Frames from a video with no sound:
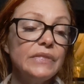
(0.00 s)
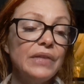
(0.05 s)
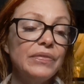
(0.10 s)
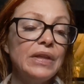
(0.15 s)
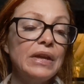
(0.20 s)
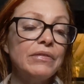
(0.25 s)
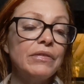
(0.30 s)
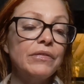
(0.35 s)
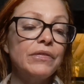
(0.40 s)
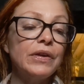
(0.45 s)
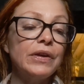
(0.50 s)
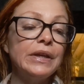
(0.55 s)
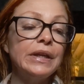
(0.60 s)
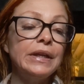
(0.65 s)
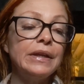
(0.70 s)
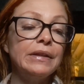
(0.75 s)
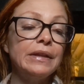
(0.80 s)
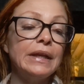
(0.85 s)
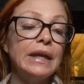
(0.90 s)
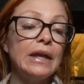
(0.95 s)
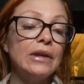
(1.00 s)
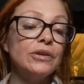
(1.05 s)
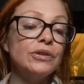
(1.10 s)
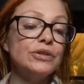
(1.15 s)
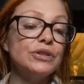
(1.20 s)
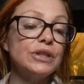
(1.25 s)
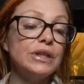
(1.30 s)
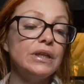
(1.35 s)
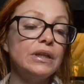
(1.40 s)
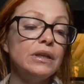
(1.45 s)
They have a very healing
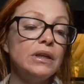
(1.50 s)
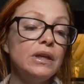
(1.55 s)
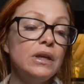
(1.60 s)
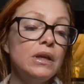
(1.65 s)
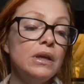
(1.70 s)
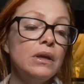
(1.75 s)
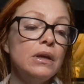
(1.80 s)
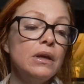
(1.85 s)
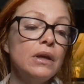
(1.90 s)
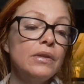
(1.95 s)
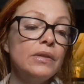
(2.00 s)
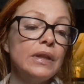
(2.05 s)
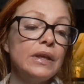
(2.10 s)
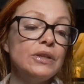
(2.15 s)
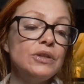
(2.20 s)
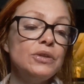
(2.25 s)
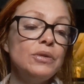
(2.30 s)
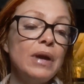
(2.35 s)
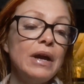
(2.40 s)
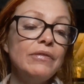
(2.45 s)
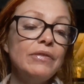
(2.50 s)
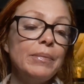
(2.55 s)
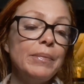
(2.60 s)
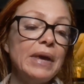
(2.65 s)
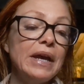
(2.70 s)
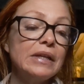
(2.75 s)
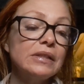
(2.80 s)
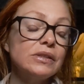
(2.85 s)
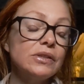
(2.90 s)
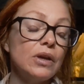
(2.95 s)
energy. They do have a
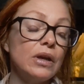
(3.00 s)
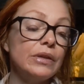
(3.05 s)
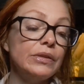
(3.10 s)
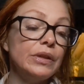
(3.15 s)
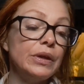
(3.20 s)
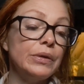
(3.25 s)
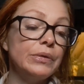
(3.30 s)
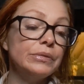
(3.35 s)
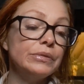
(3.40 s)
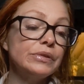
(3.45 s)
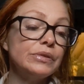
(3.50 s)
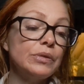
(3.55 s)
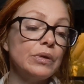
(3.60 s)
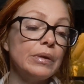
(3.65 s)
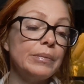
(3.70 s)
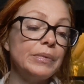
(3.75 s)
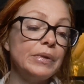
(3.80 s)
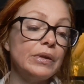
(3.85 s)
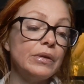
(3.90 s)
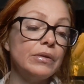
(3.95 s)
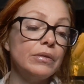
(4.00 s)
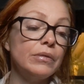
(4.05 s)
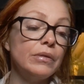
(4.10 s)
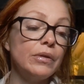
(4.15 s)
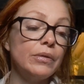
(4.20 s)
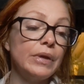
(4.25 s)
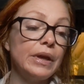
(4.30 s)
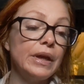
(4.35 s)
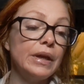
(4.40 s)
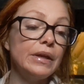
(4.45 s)
mask on, though, Scorpio,
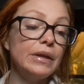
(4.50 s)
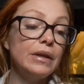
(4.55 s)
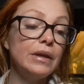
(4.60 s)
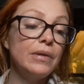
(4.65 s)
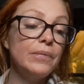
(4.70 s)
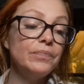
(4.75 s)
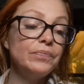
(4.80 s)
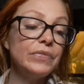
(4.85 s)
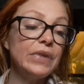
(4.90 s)
okay?